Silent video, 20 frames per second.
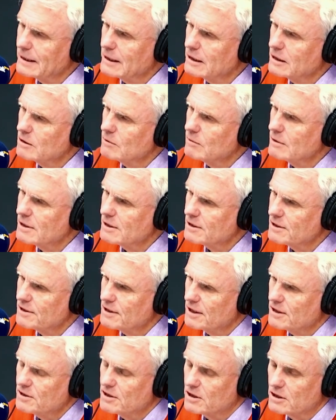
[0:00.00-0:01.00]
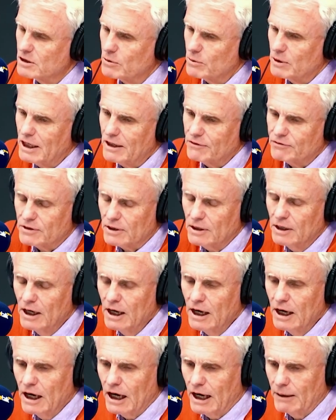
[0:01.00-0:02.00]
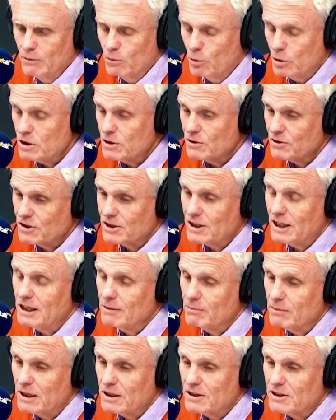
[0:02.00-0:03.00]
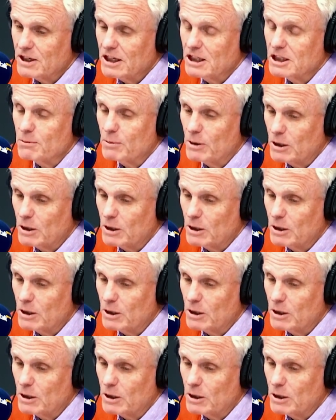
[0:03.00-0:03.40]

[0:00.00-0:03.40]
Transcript: How do I assess it? Do we have to, what you're saying makes sense,